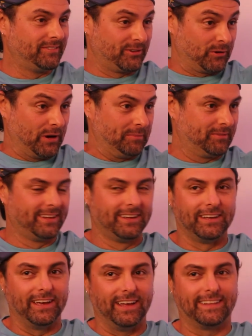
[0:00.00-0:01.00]
script
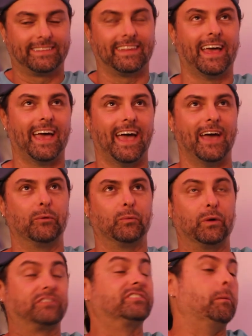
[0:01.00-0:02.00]

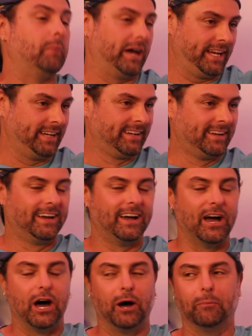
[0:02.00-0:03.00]
with somebody.
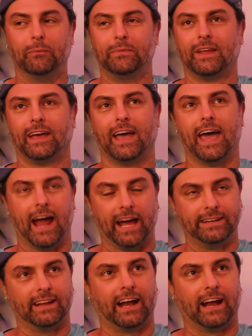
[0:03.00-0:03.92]
Uh-huh. Um and I did